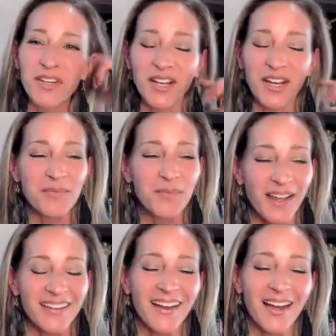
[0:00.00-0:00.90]
good,
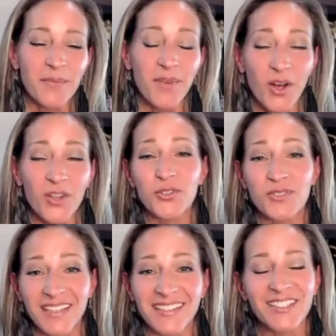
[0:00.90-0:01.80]
but also
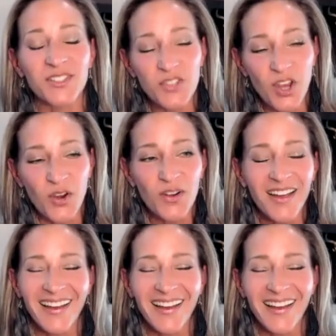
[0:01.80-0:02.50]
deadly. So